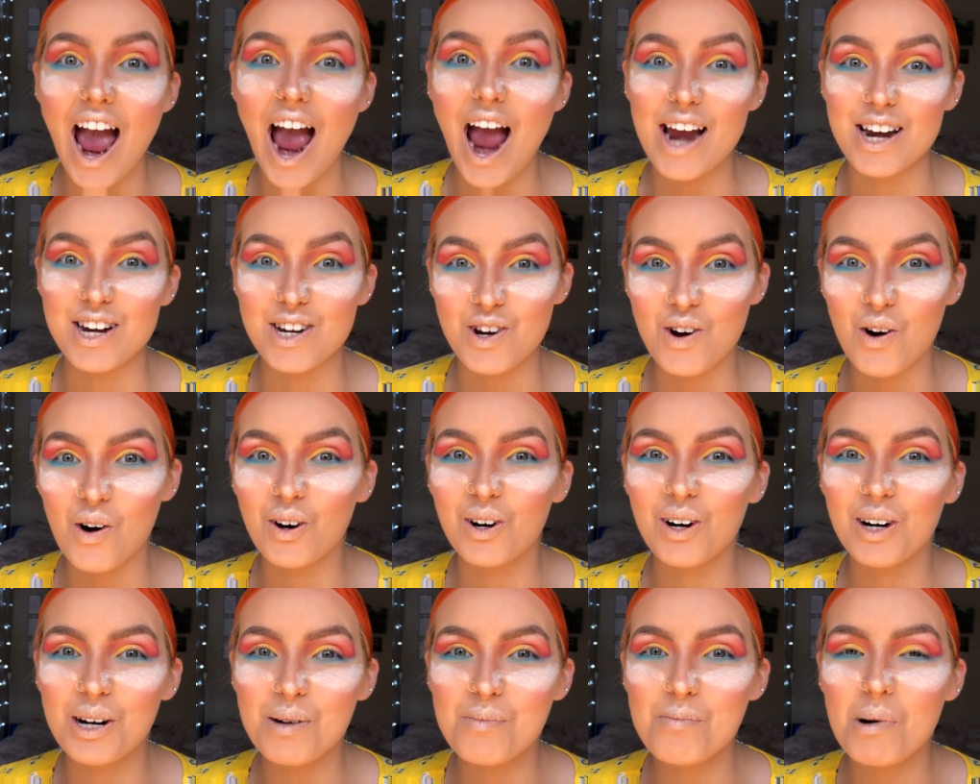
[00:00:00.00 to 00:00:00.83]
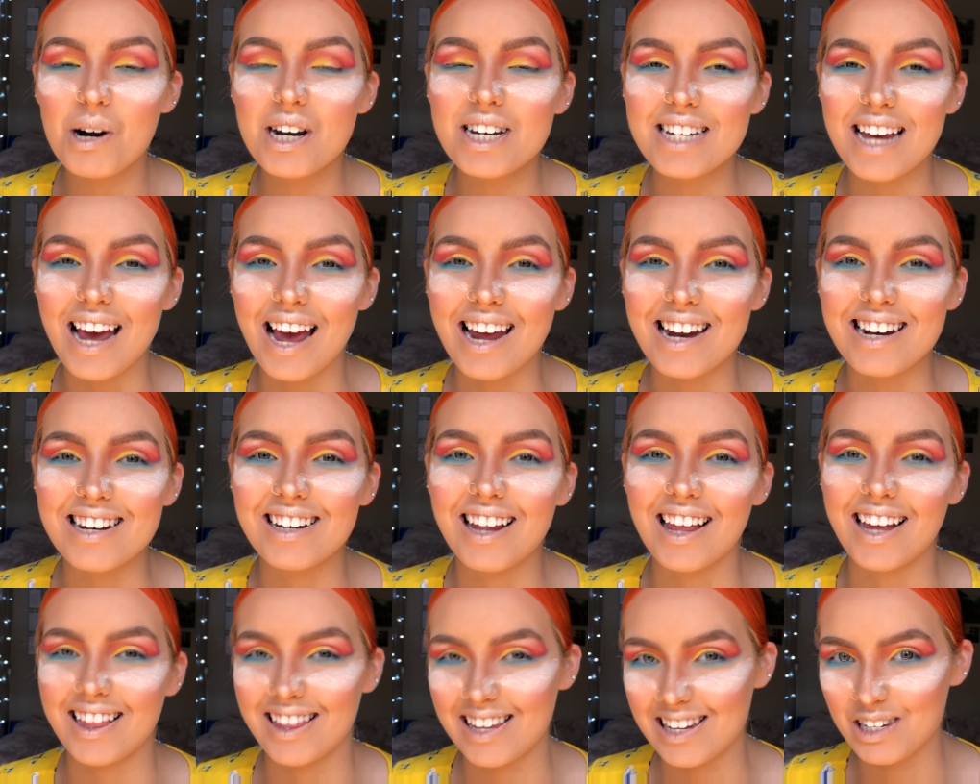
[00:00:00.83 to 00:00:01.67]
and you're gonna pretend
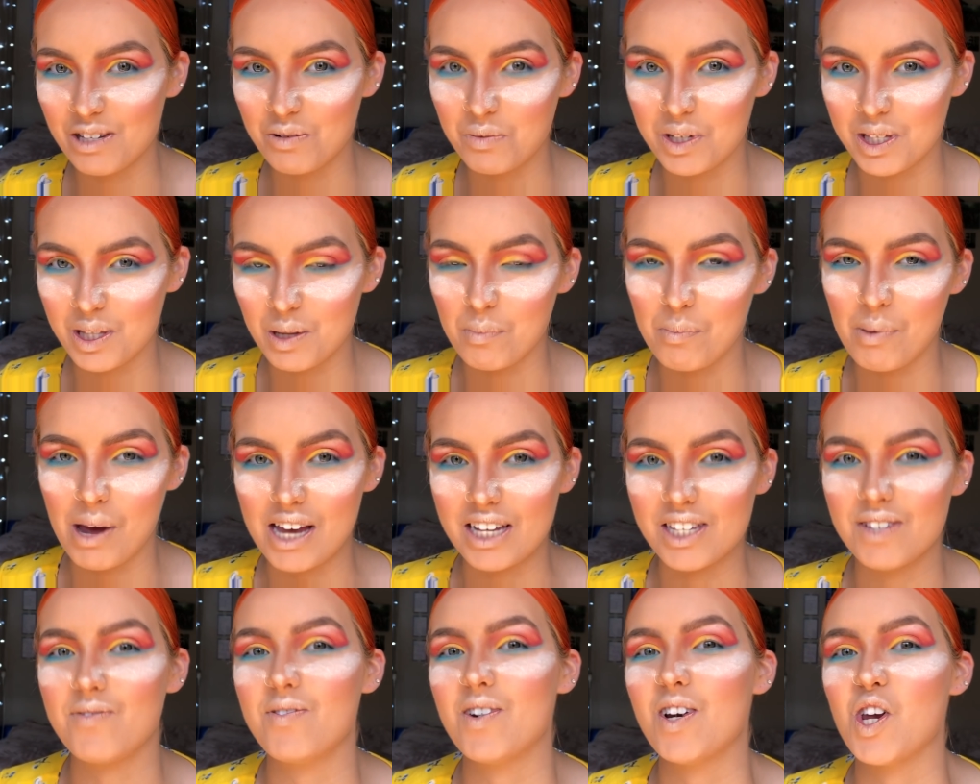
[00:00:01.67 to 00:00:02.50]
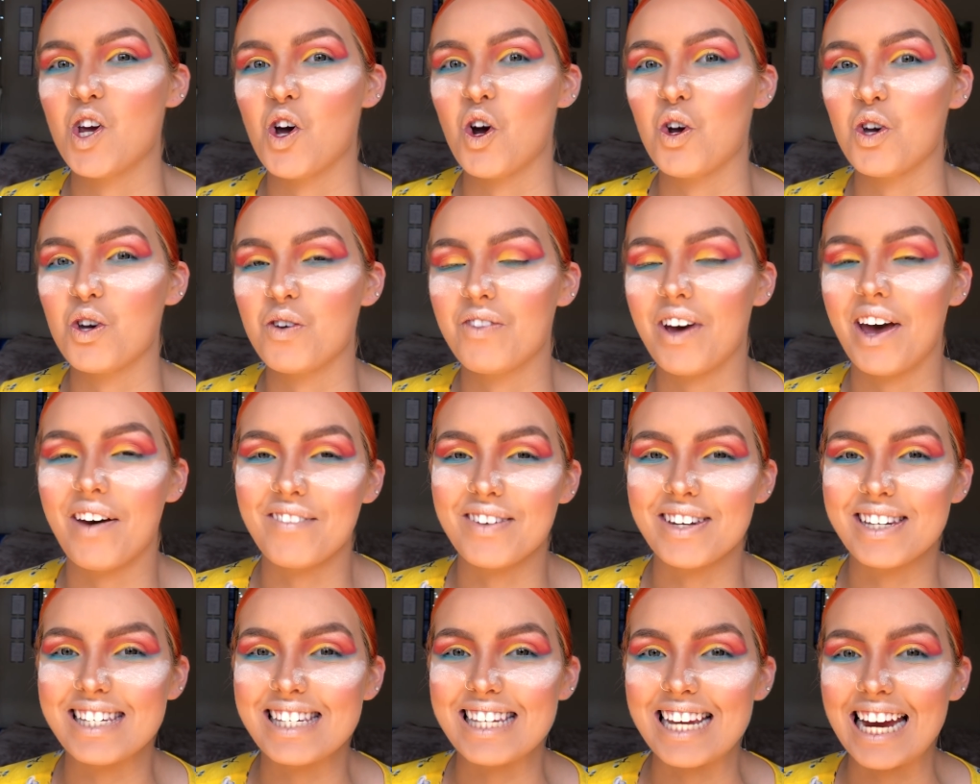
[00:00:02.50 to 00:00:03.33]
like this was the best video you've
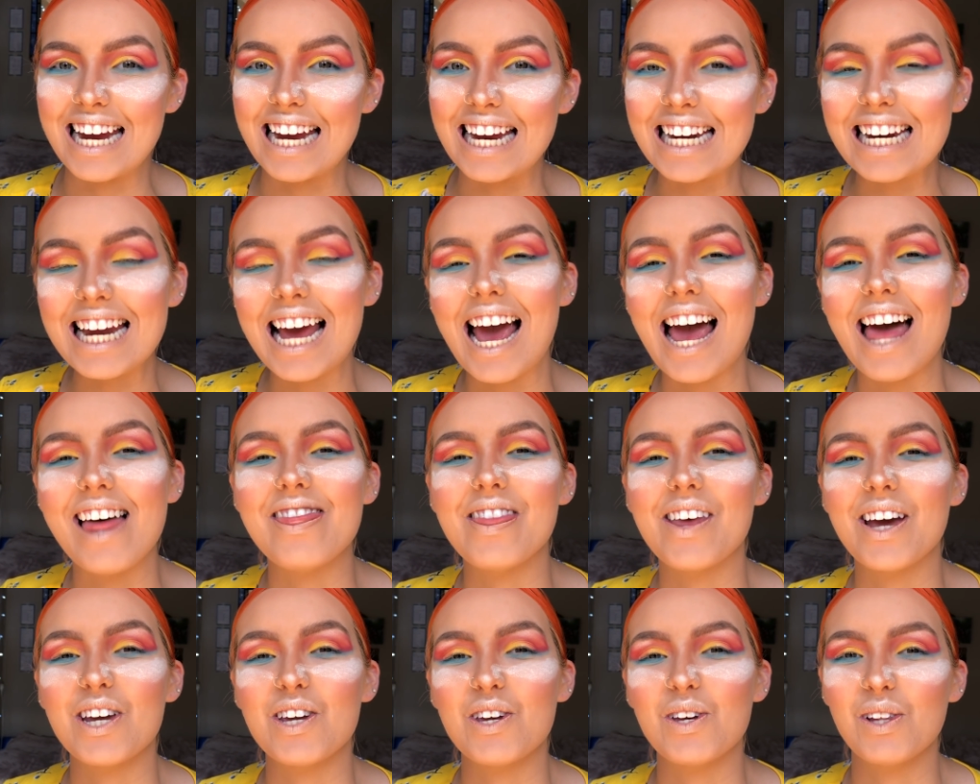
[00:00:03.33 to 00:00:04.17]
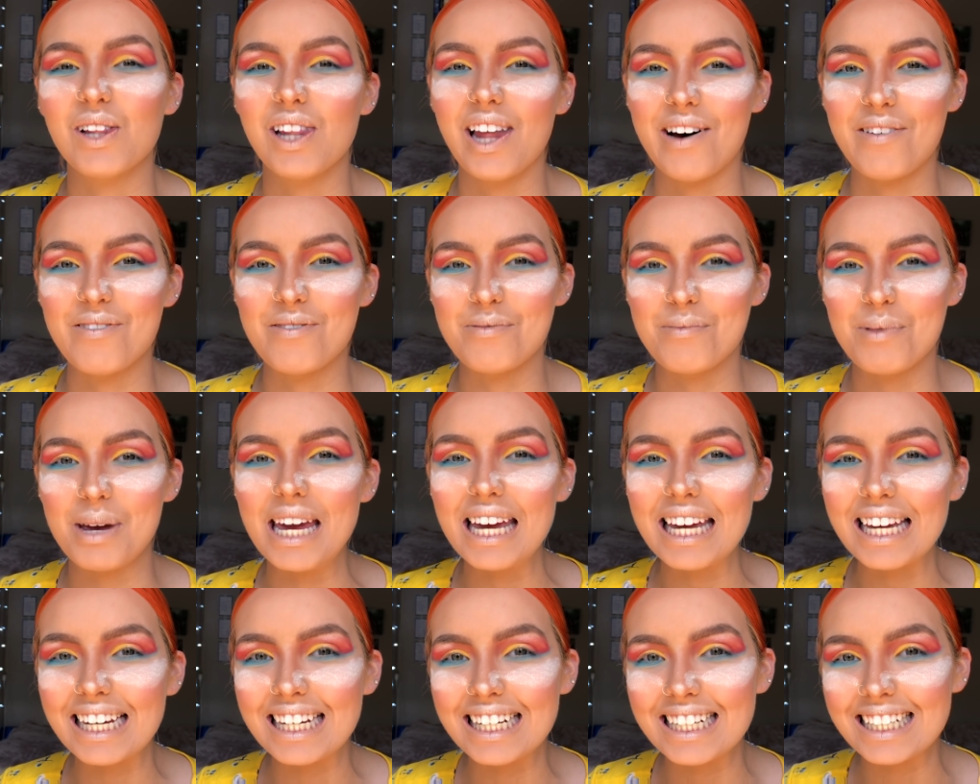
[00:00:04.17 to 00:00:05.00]
ever seen and that you love me